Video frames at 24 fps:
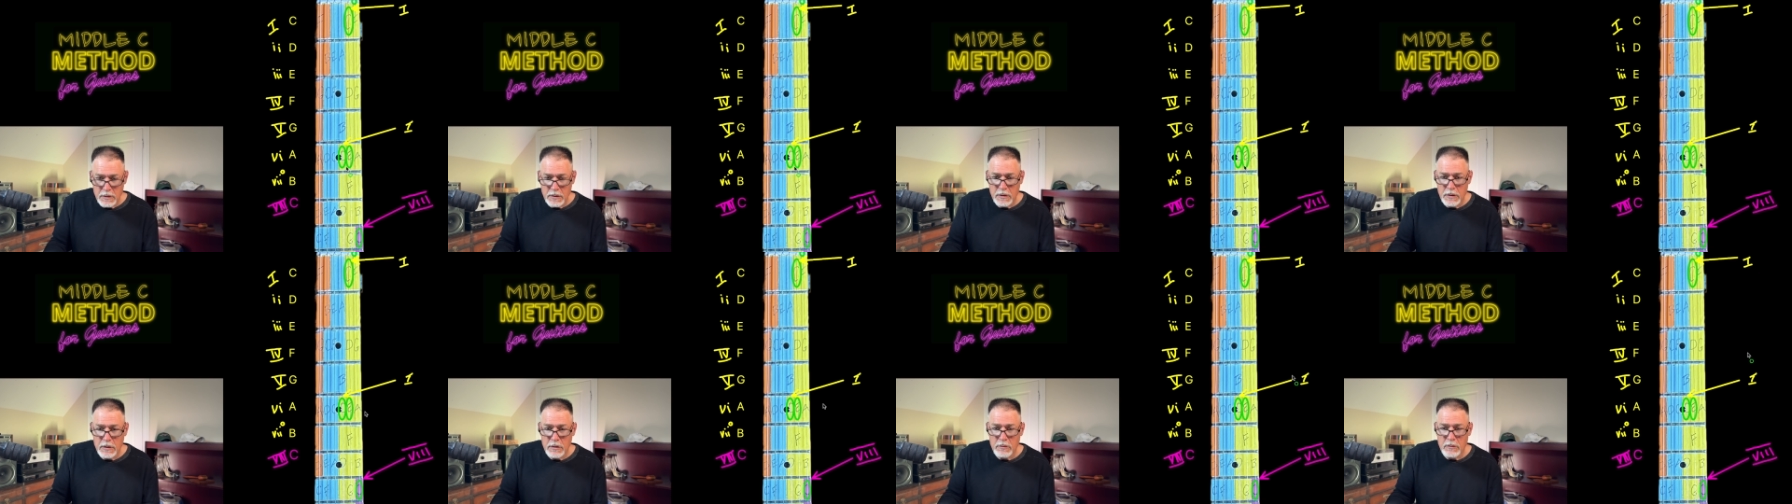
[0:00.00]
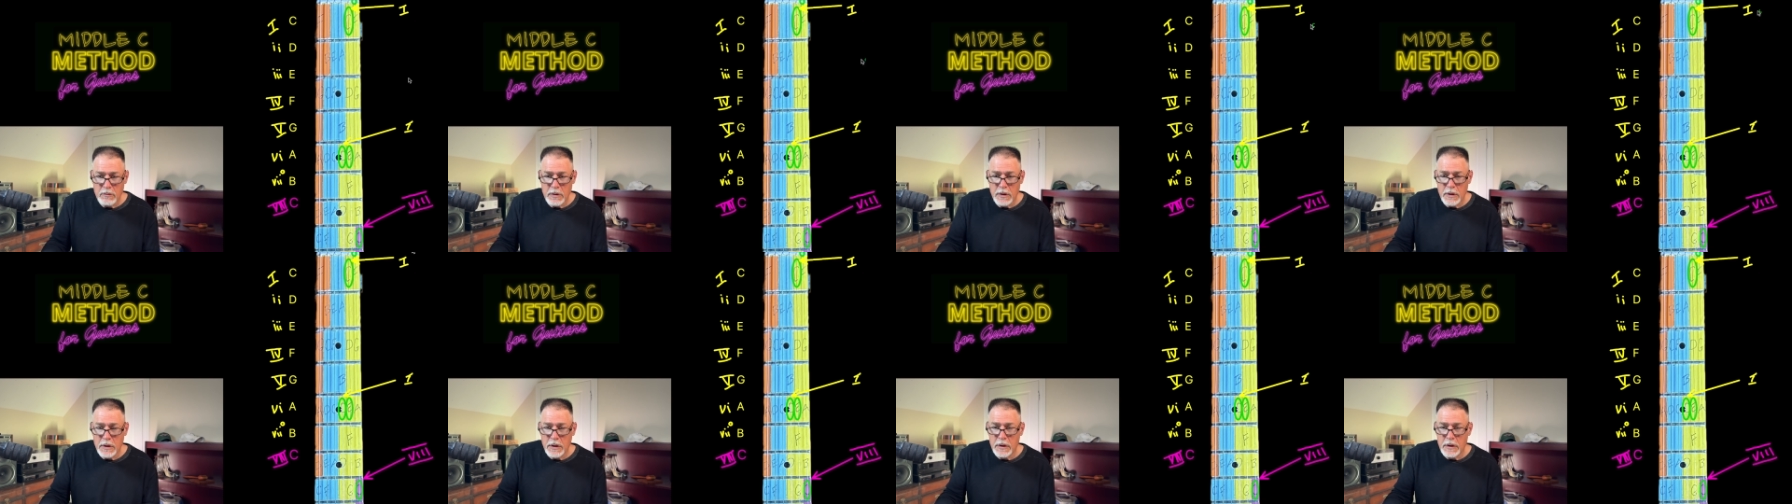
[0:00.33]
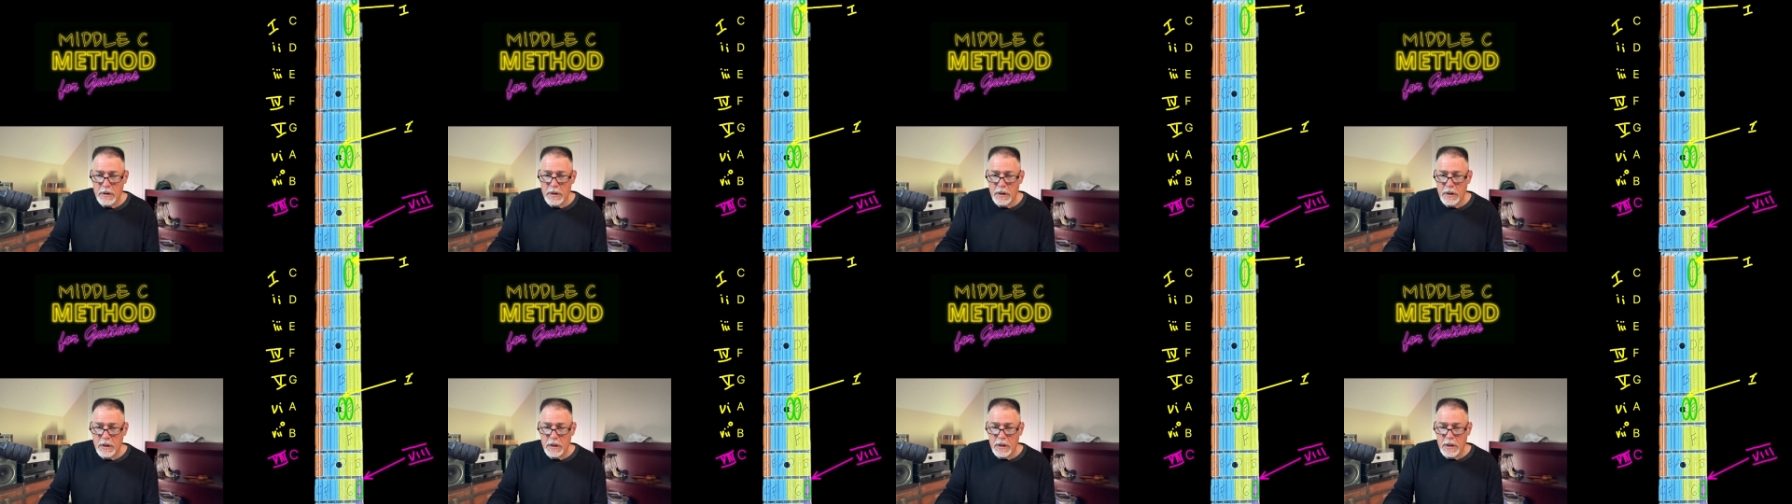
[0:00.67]

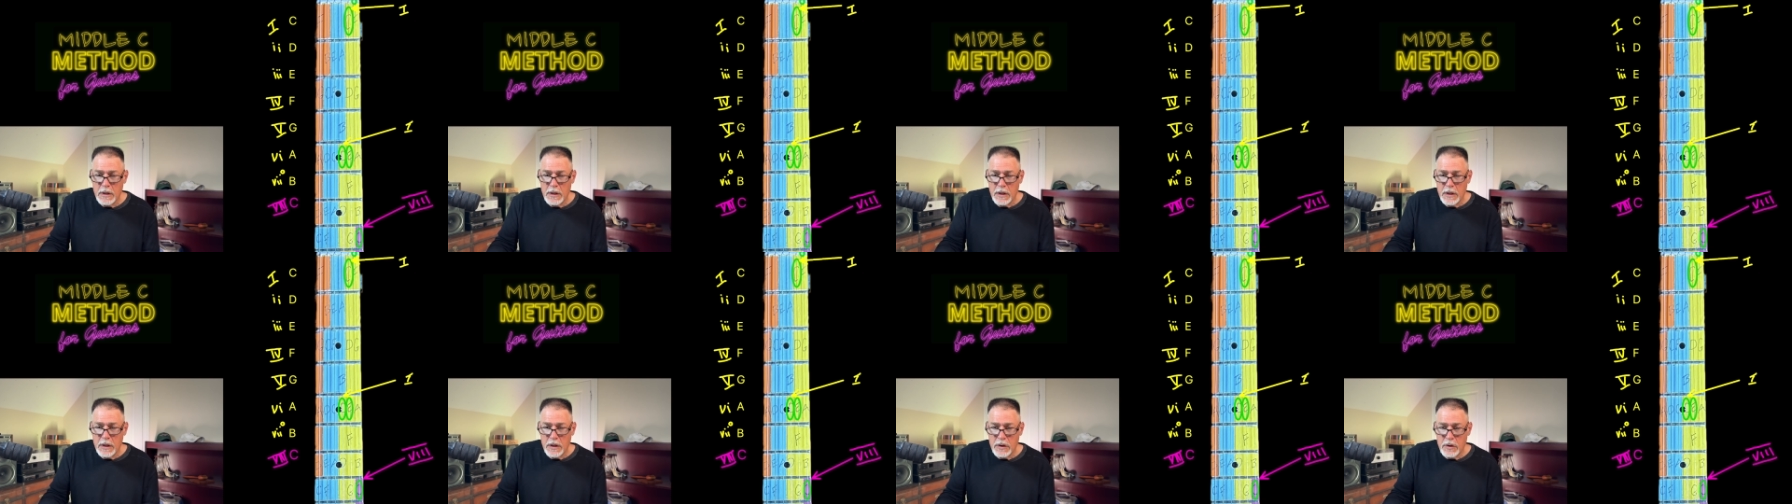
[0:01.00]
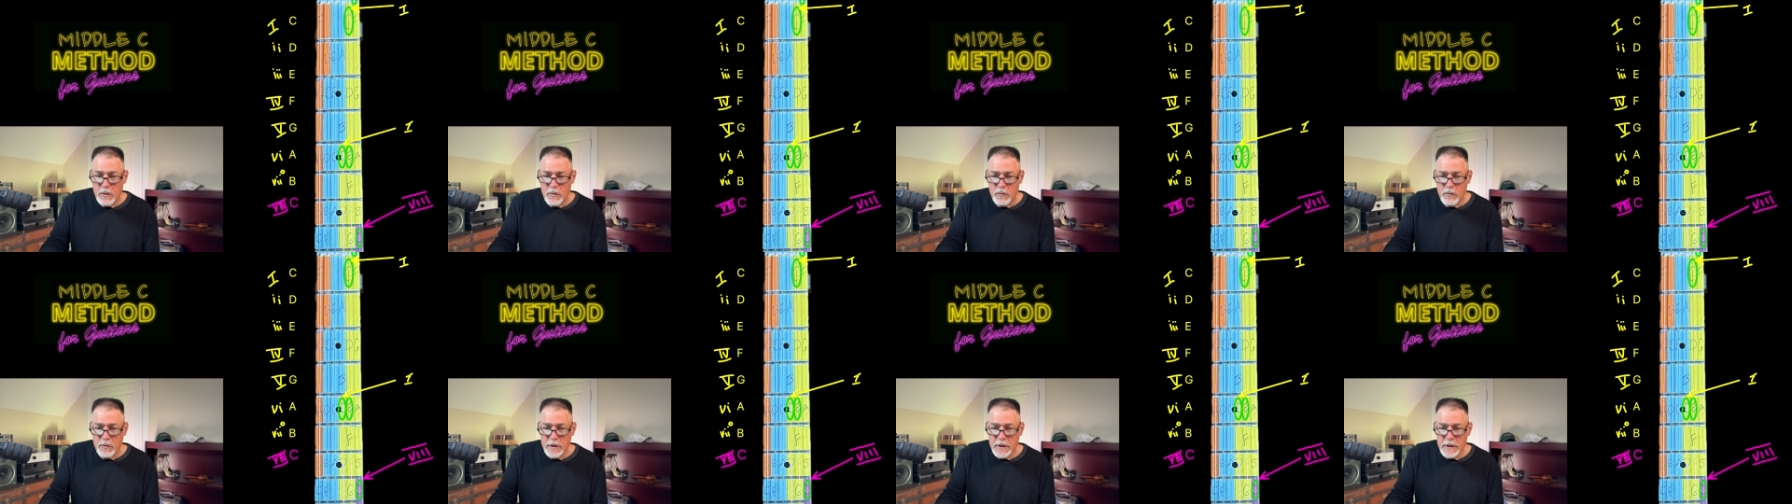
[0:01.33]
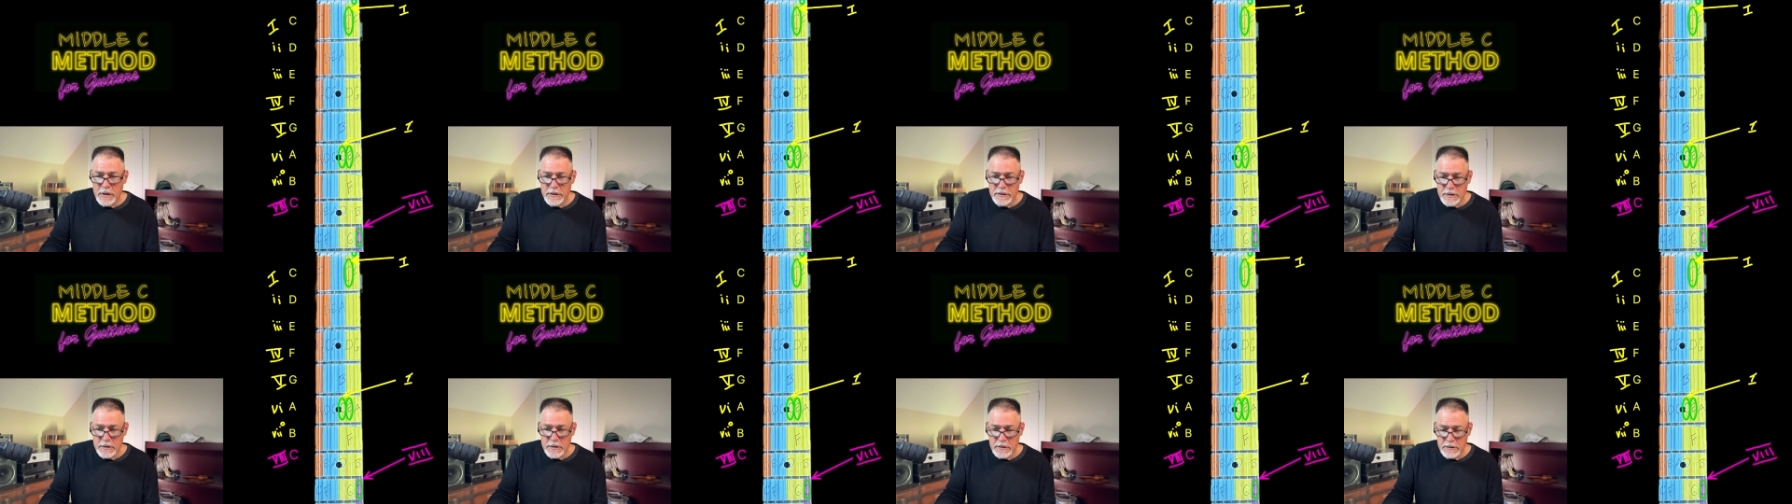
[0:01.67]
Okay? And the
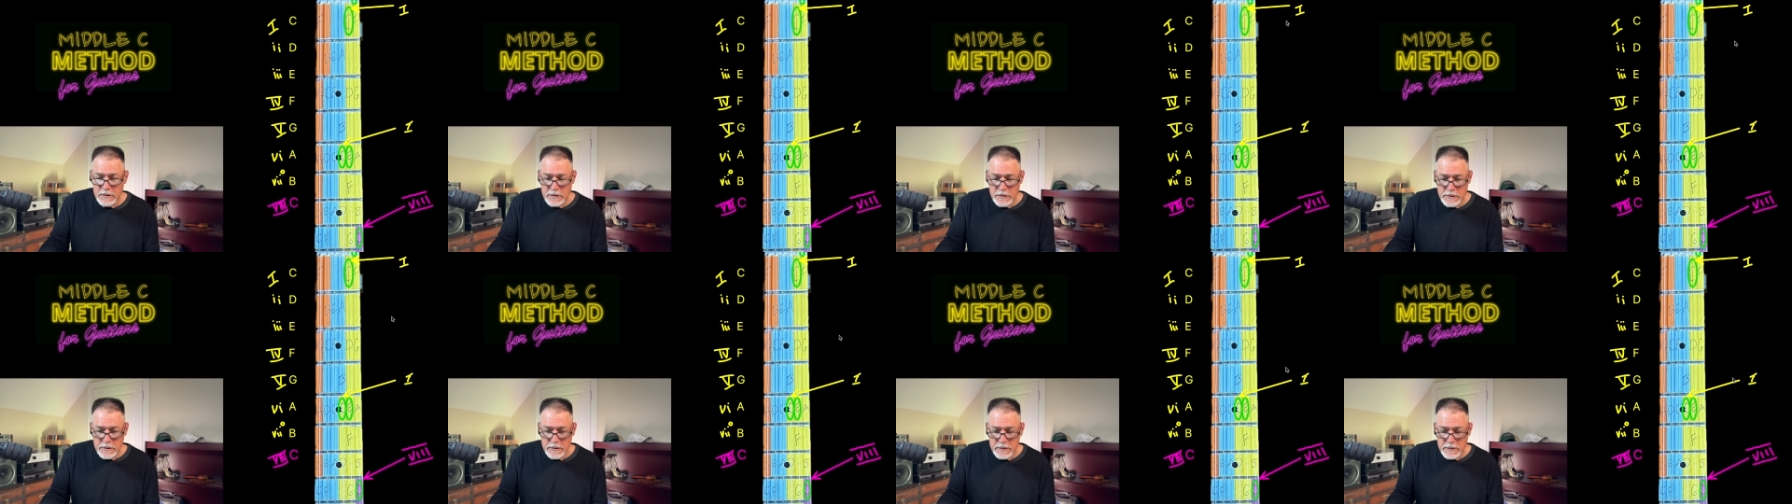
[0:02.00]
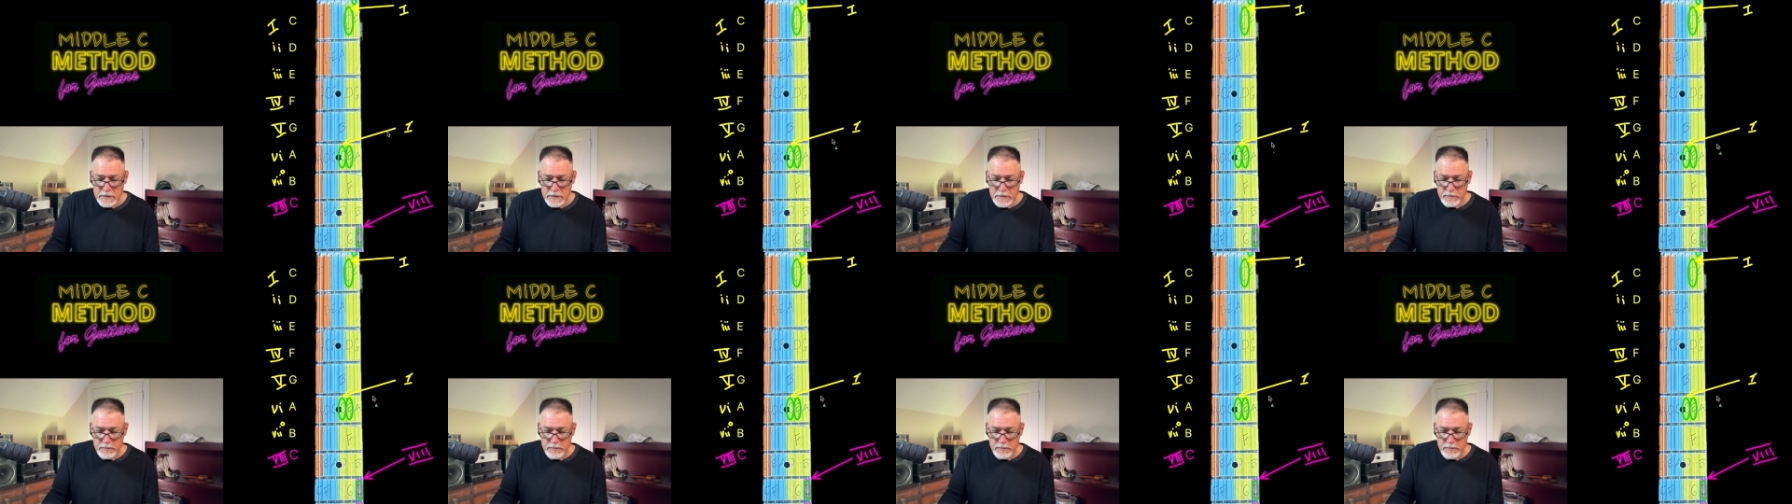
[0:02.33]
reason that this is